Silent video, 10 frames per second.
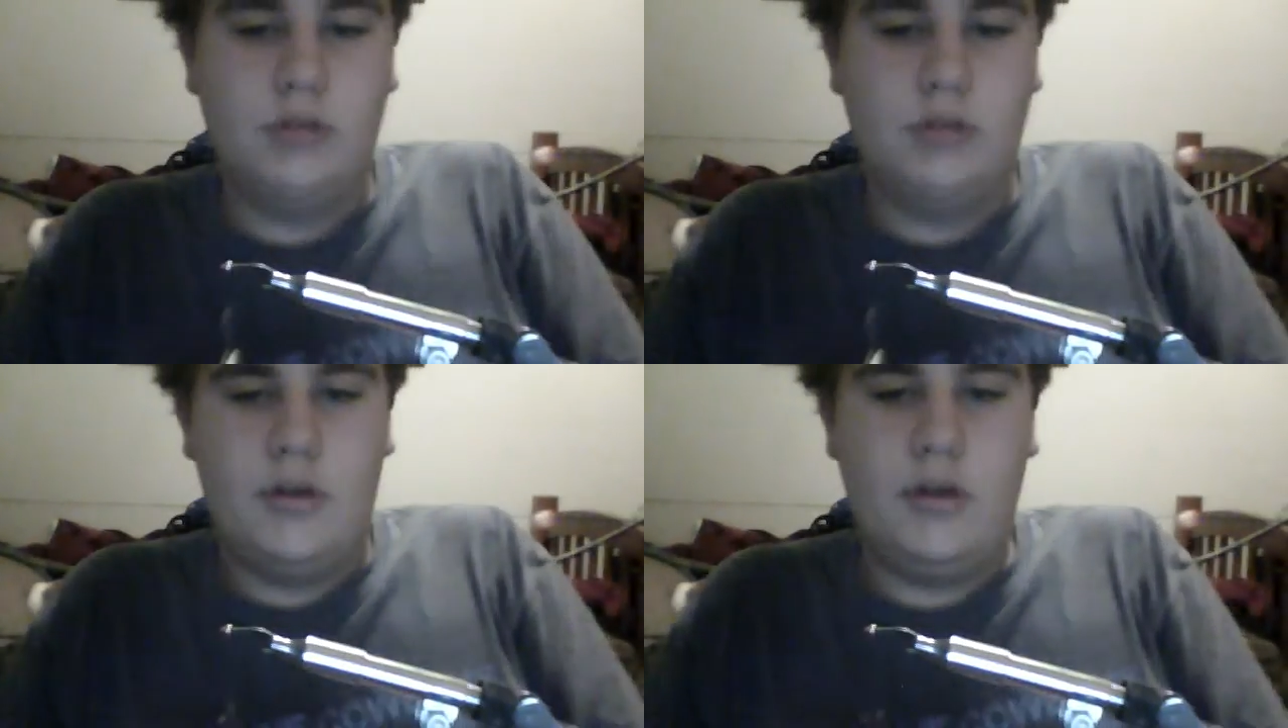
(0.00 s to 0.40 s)

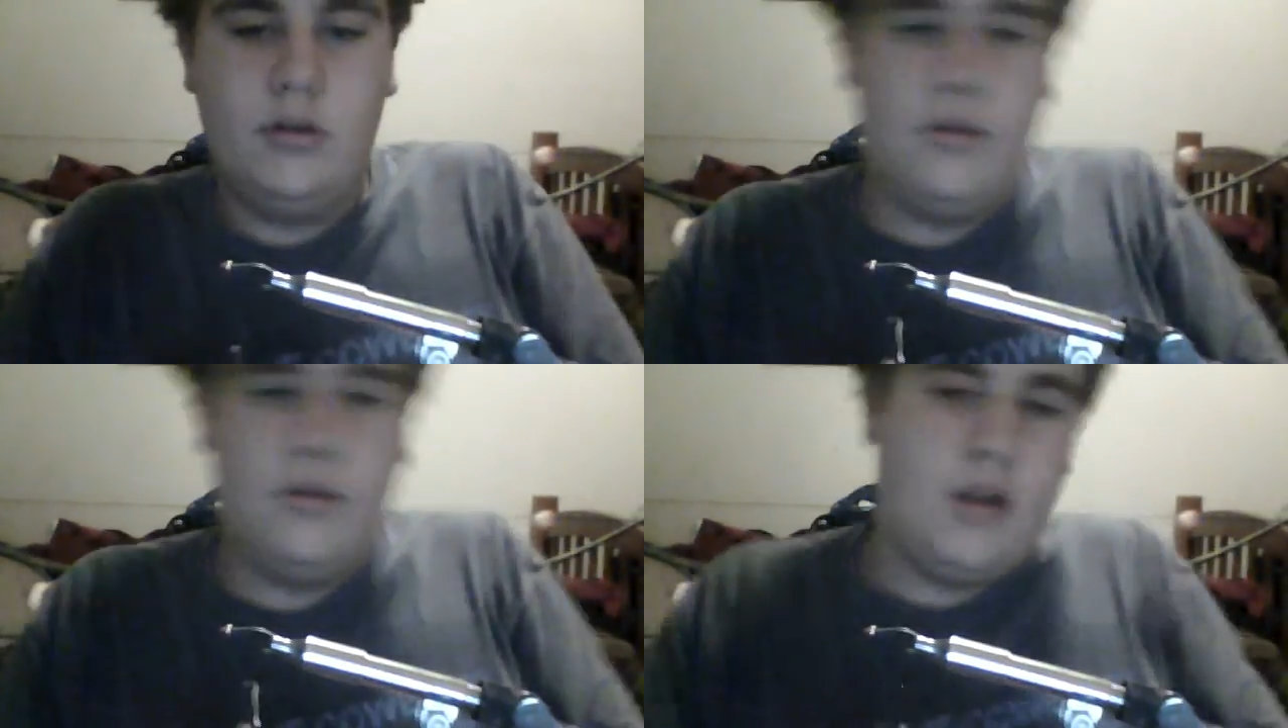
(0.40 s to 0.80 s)

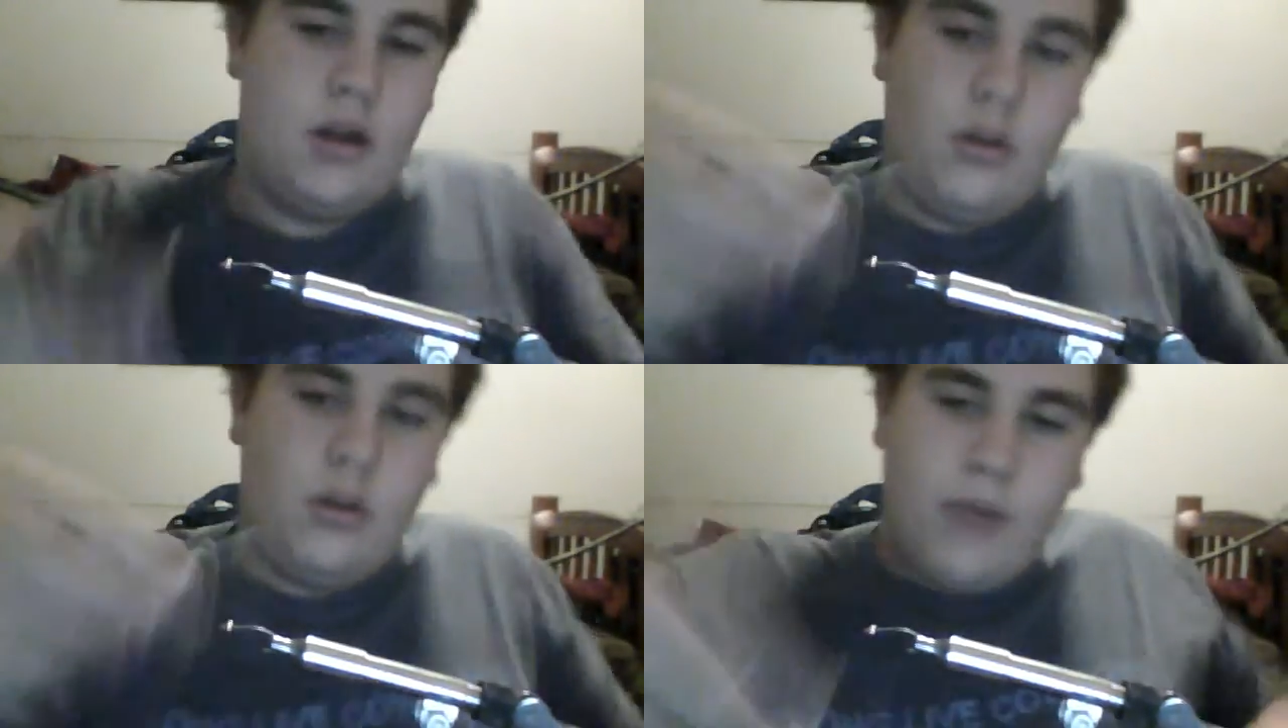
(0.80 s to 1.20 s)
So
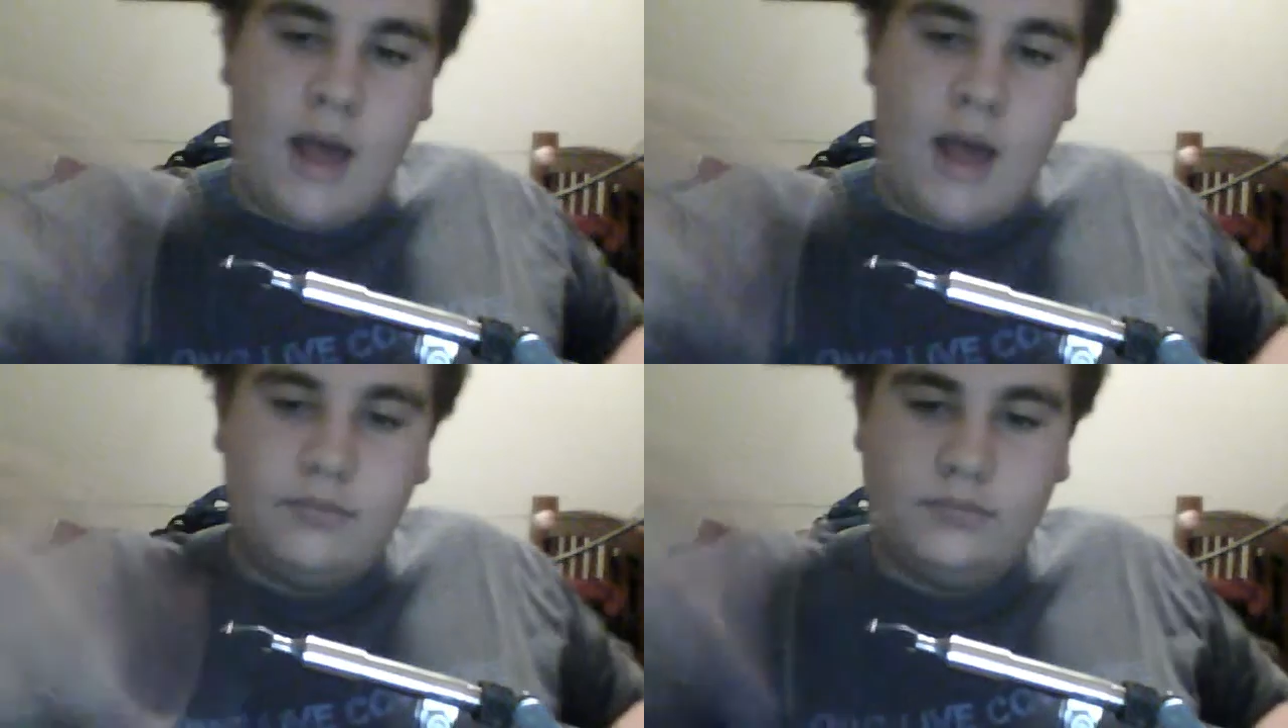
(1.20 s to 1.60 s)
start your
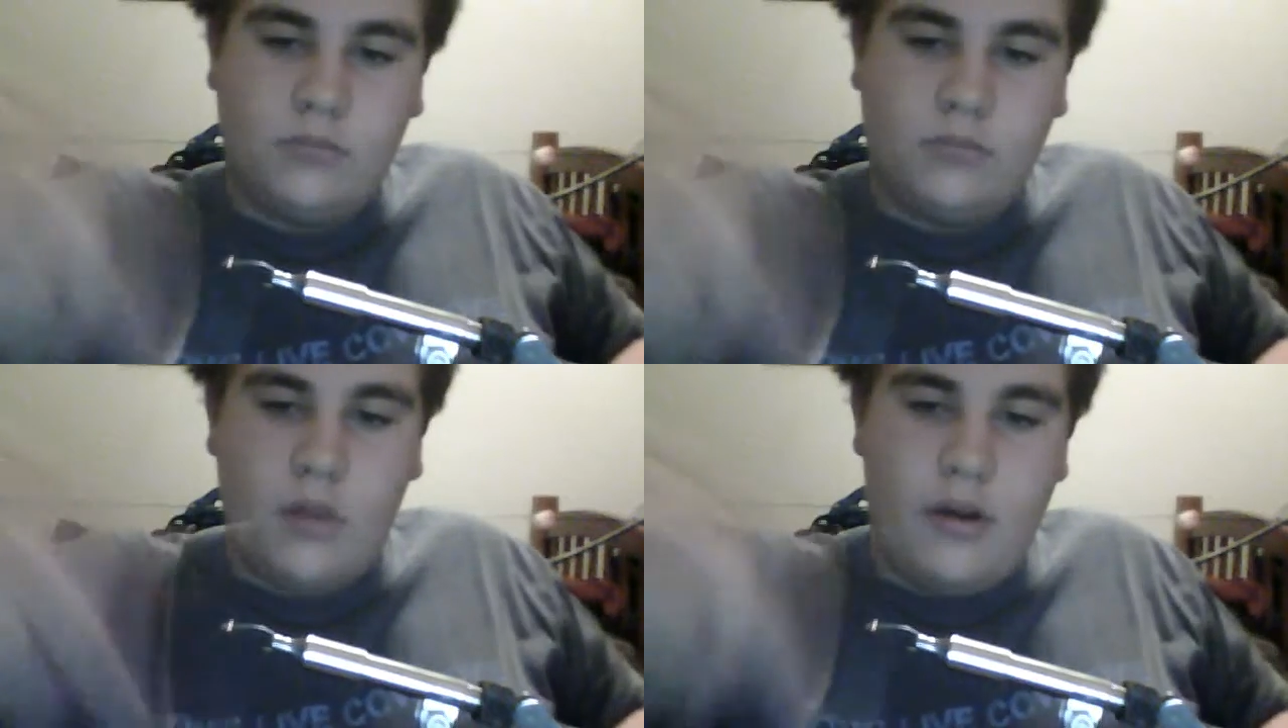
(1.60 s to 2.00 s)
wrap.
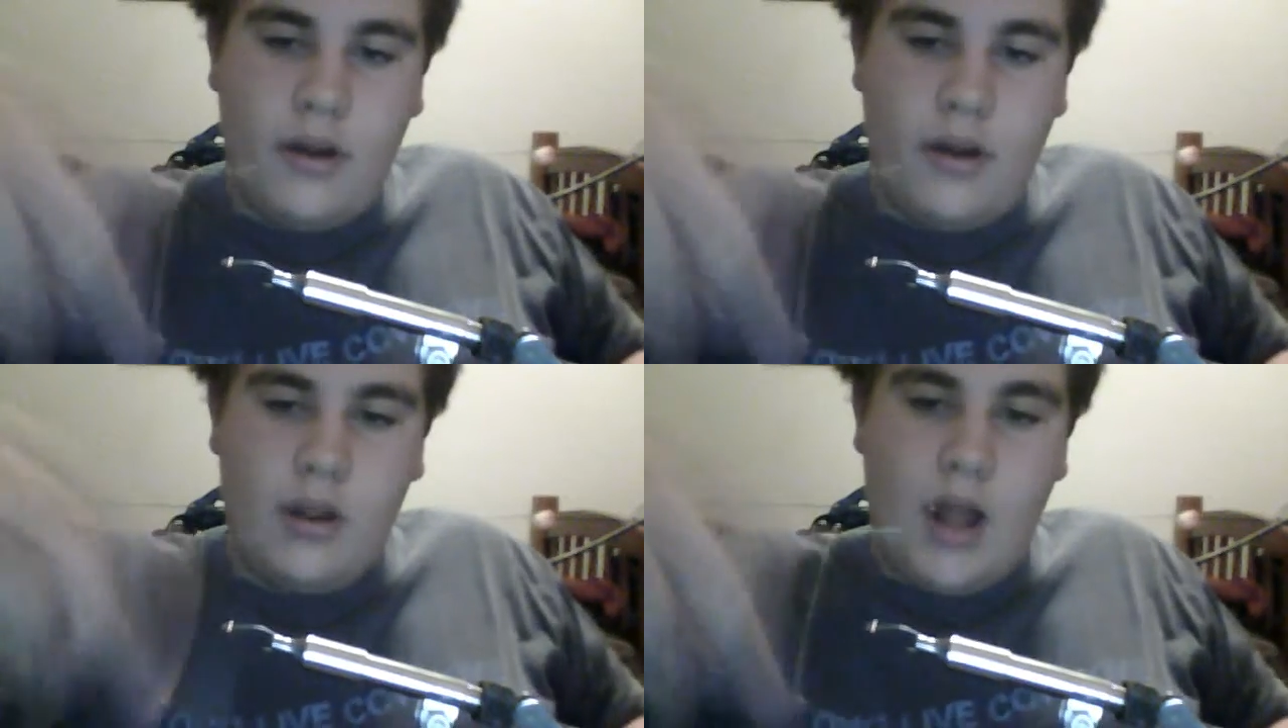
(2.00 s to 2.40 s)

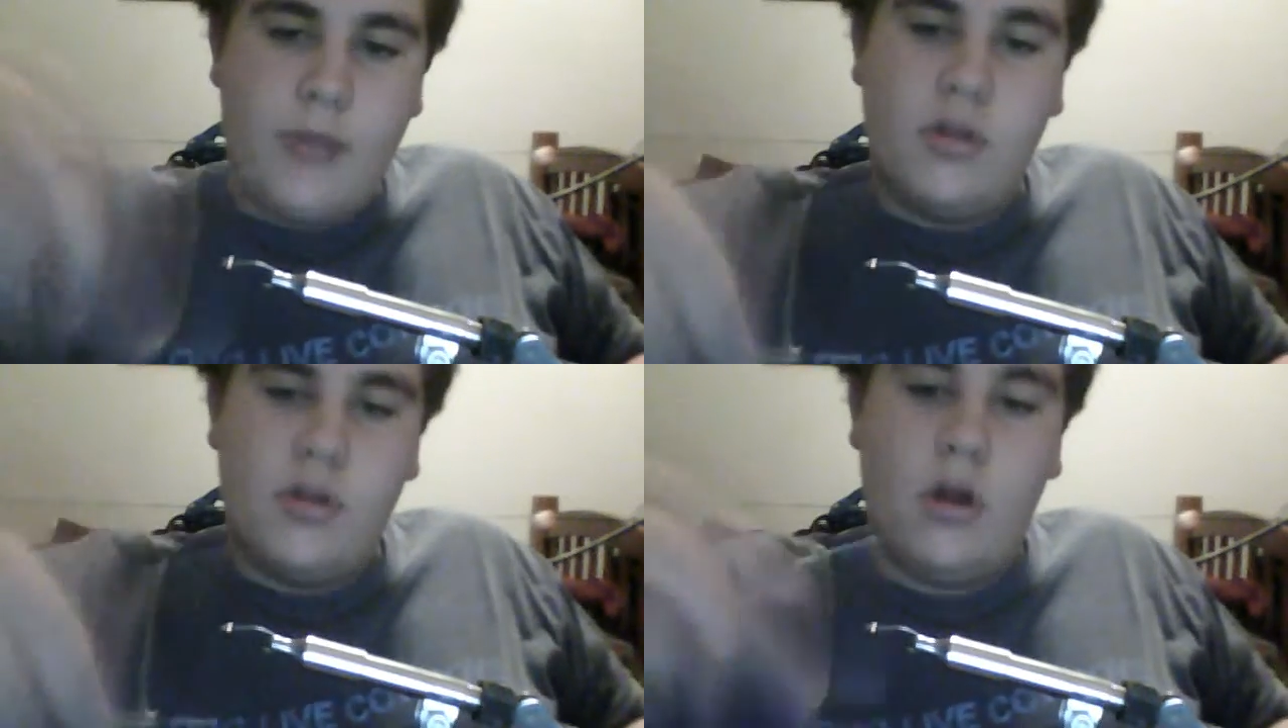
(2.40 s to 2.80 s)
I'm
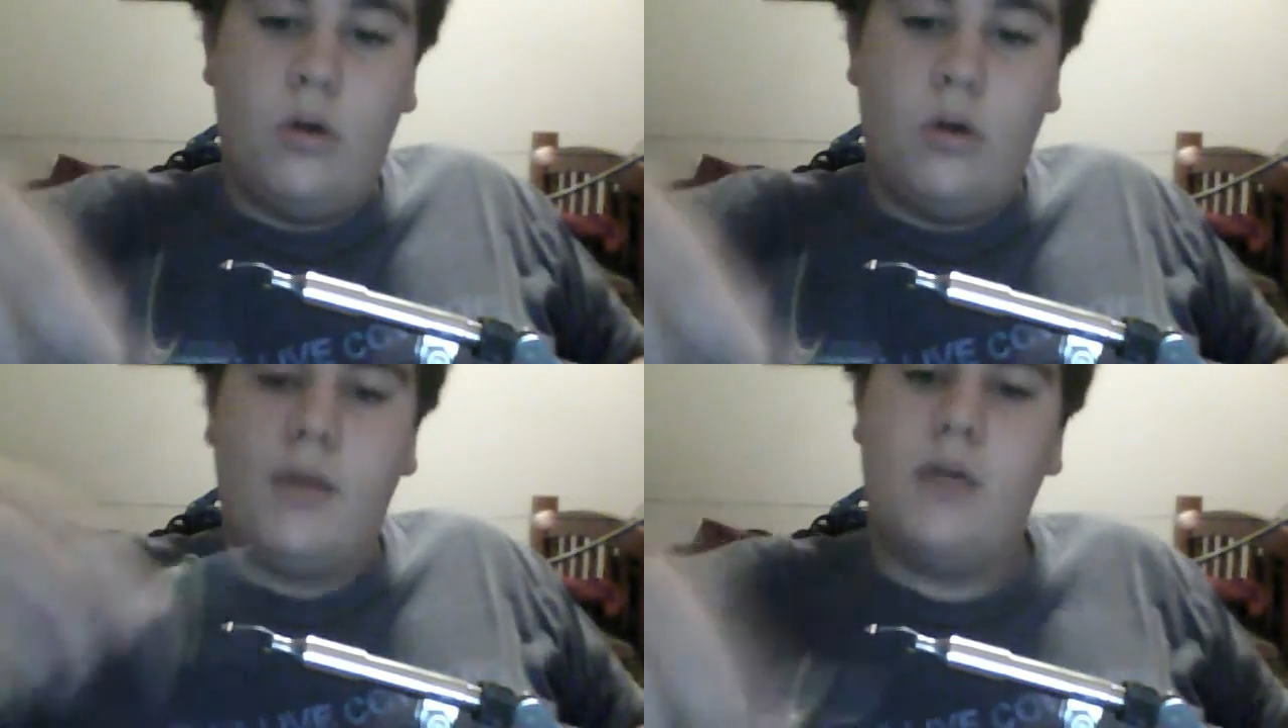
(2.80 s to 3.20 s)
using,
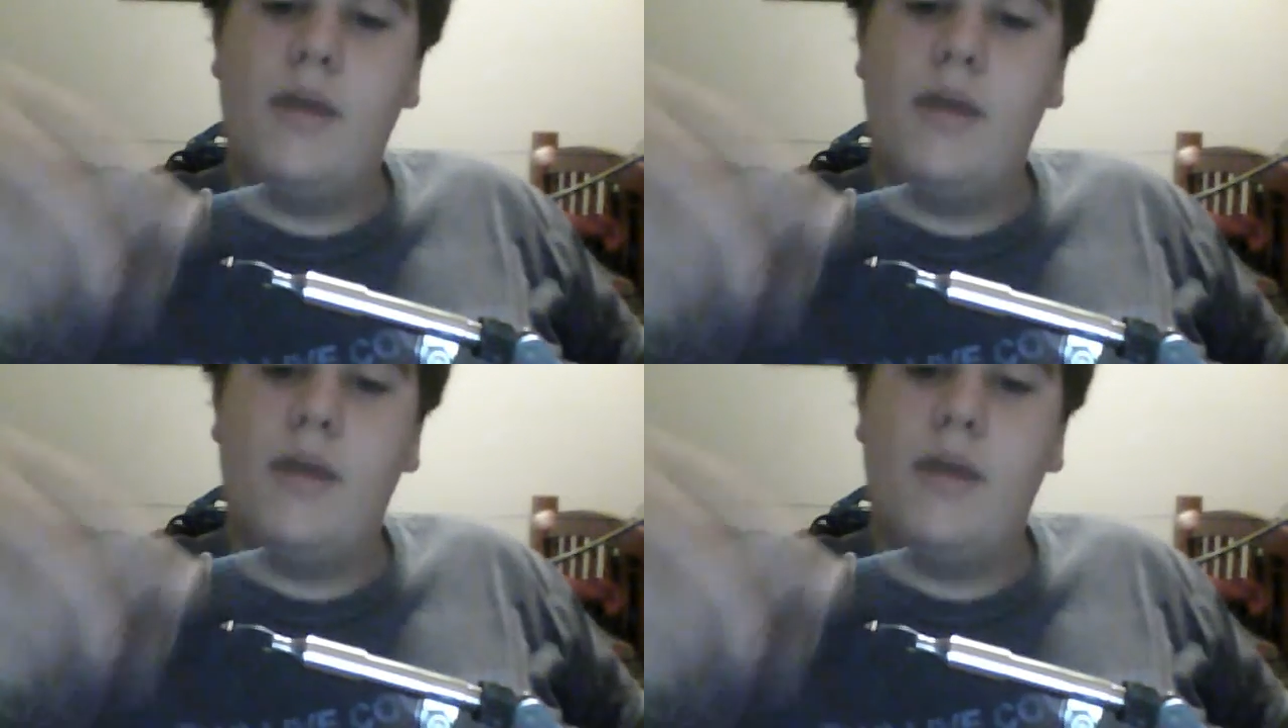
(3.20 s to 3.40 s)
by the way, I'm